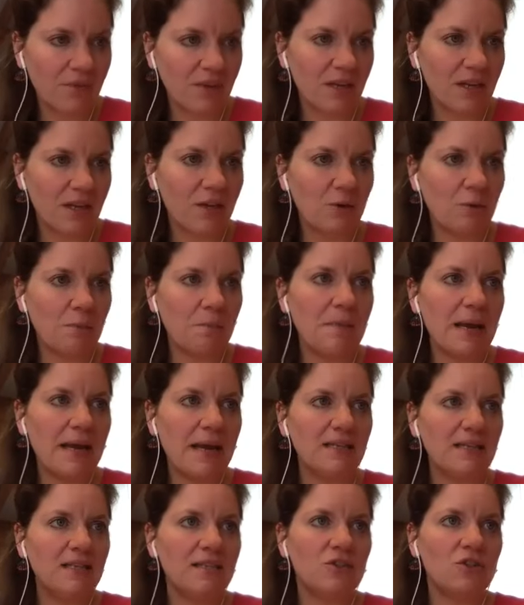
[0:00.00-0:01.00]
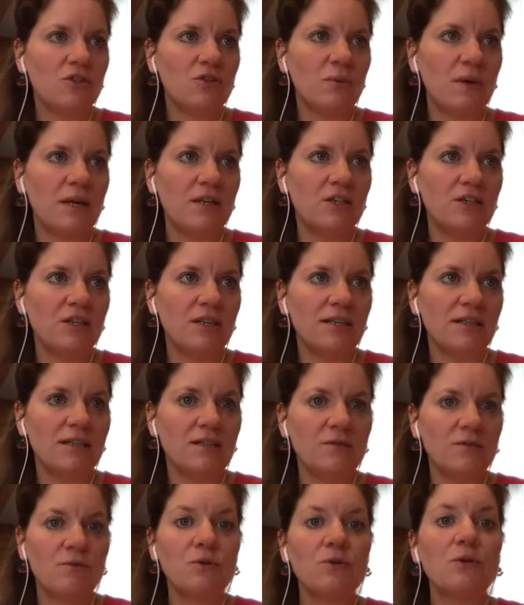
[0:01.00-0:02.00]
many
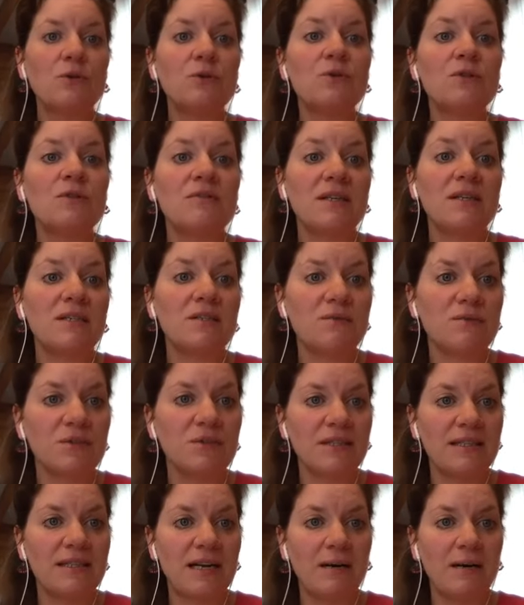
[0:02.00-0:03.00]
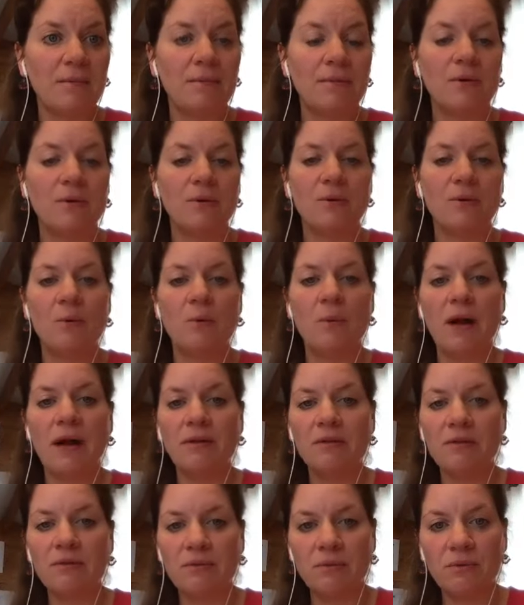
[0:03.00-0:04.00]
situations for those of us, for example, who
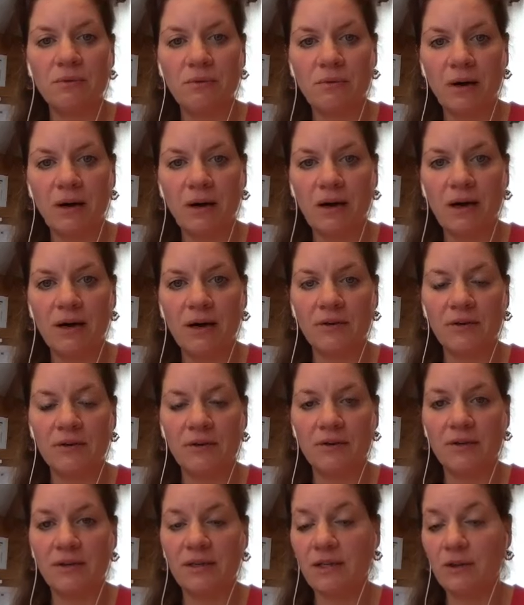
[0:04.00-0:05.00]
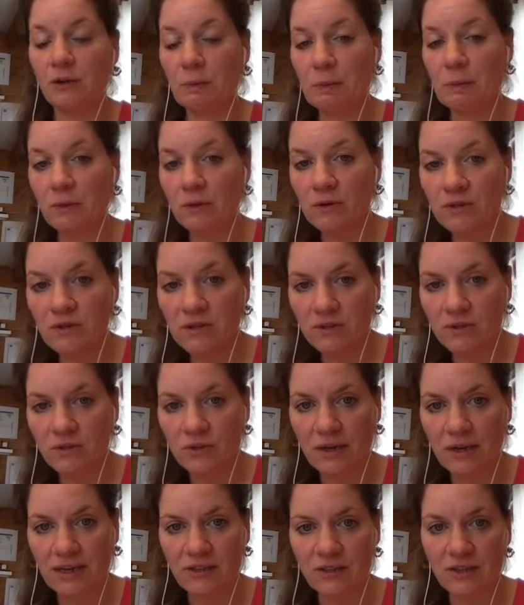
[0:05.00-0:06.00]
went through other either personal
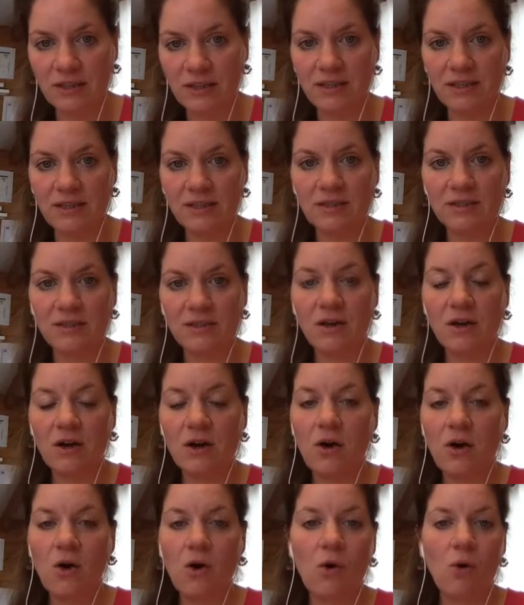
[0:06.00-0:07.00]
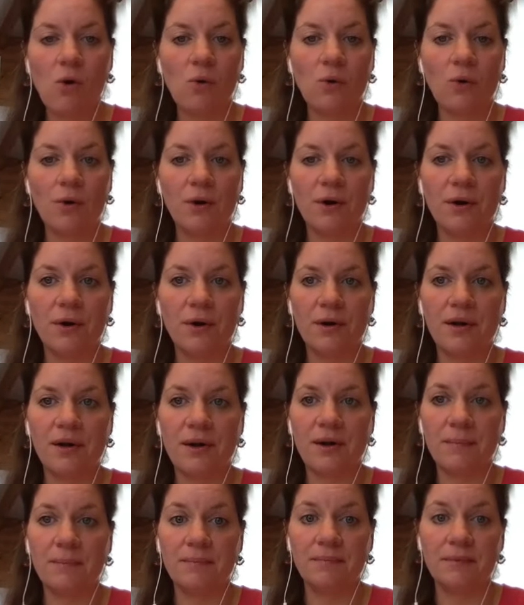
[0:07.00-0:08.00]
tragedies or
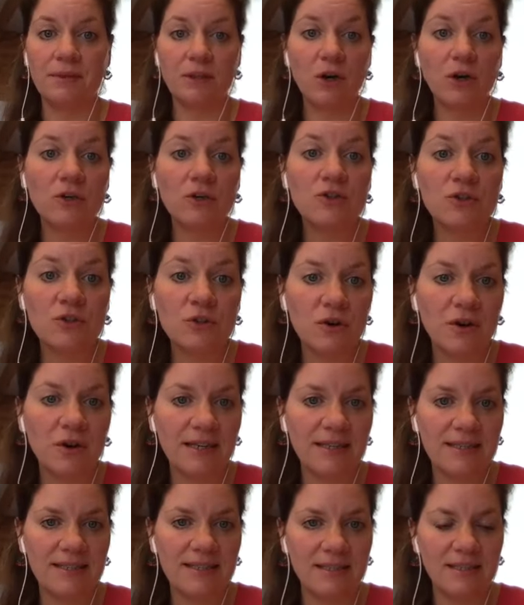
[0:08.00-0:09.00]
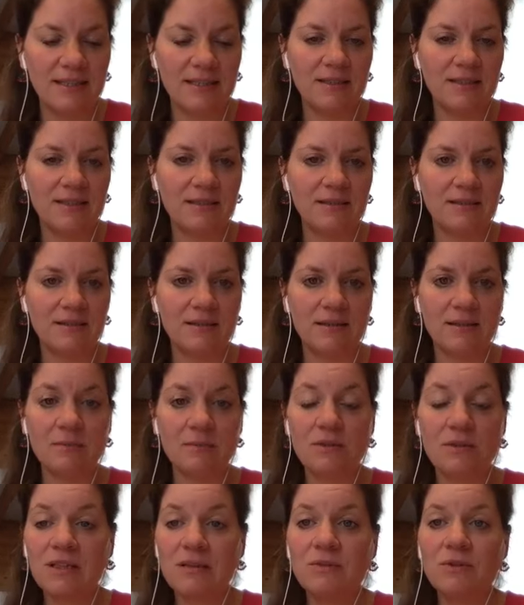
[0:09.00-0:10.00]
larger crises,
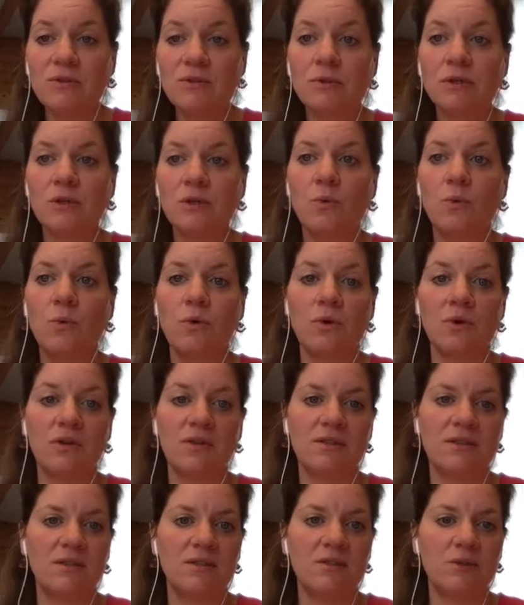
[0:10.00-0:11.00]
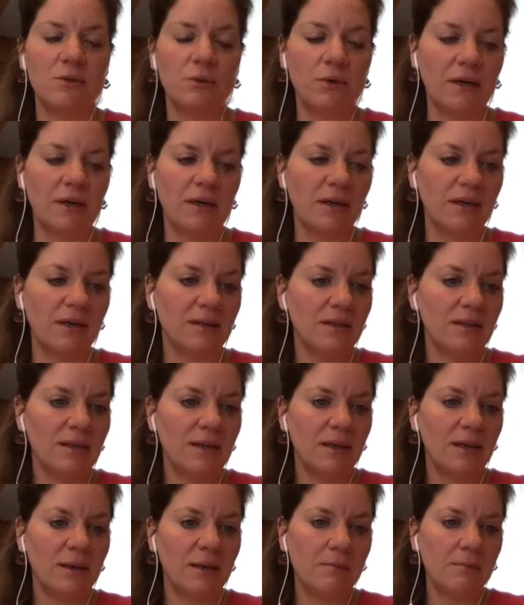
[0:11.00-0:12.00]
sometimes during wars, during
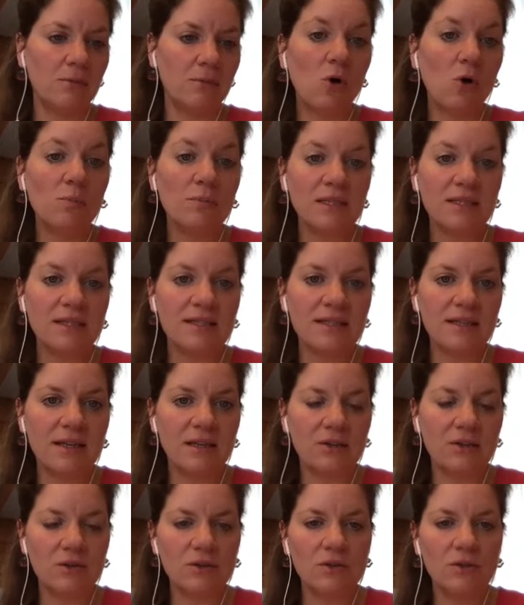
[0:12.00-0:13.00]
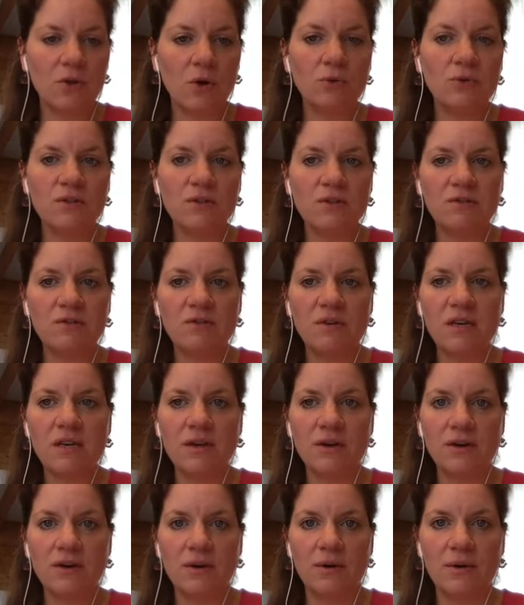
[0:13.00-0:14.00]
moments that are so
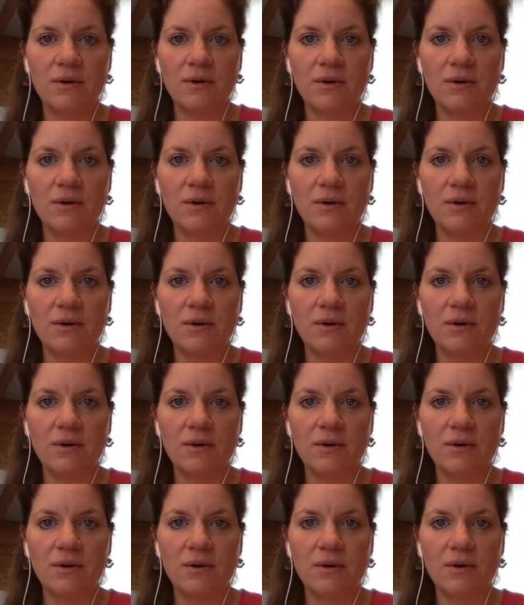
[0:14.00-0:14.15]
severe,